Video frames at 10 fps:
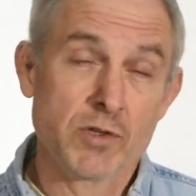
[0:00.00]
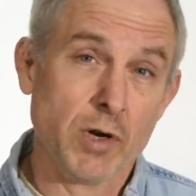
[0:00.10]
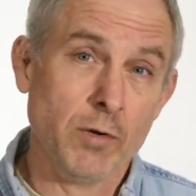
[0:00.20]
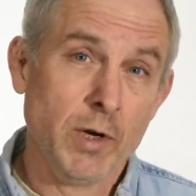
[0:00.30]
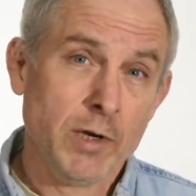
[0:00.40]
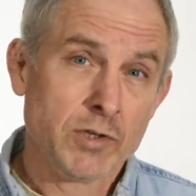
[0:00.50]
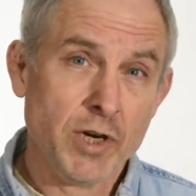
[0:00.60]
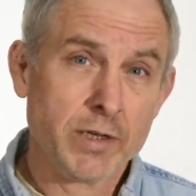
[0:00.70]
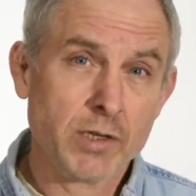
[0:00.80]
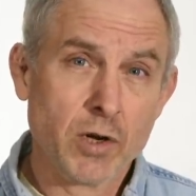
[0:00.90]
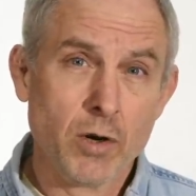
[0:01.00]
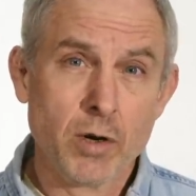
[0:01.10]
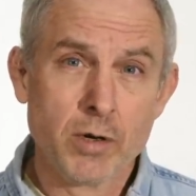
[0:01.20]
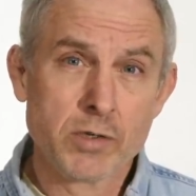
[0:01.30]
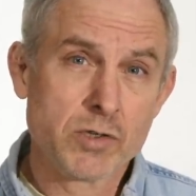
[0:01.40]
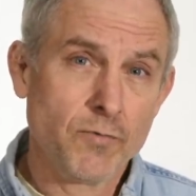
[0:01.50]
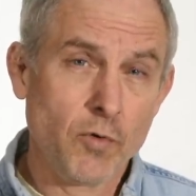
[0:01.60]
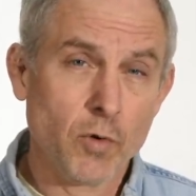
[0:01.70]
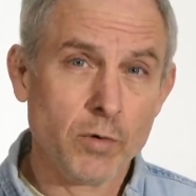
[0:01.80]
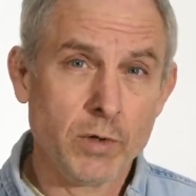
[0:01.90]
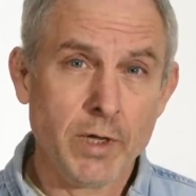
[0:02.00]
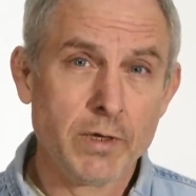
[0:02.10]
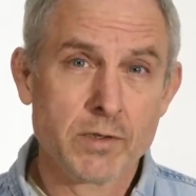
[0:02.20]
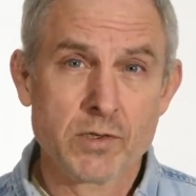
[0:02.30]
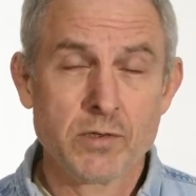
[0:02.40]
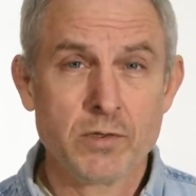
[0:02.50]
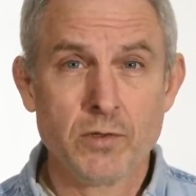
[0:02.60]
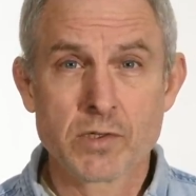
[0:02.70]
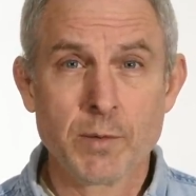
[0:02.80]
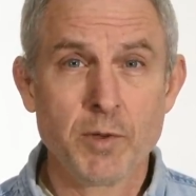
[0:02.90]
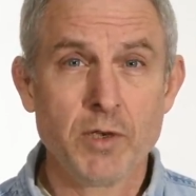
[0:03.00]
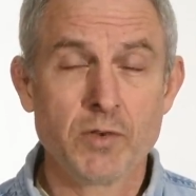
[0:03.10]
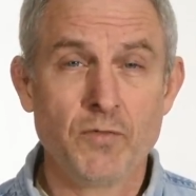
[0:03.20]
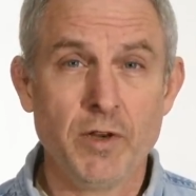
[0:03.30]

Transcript: So check the cards for links to some of those